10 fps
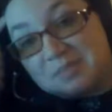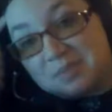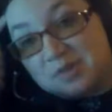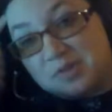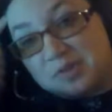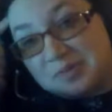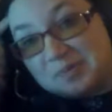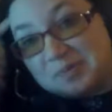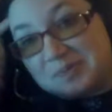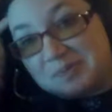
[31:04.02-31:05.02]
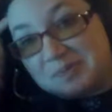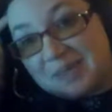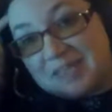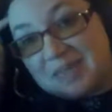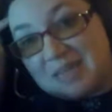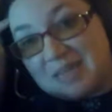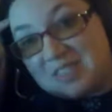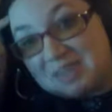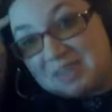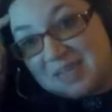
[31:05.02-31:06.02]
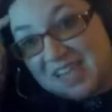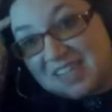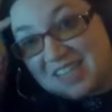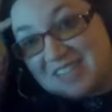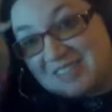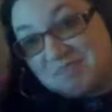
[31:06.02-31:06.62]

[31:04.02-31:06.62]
Moon by the time you see me next.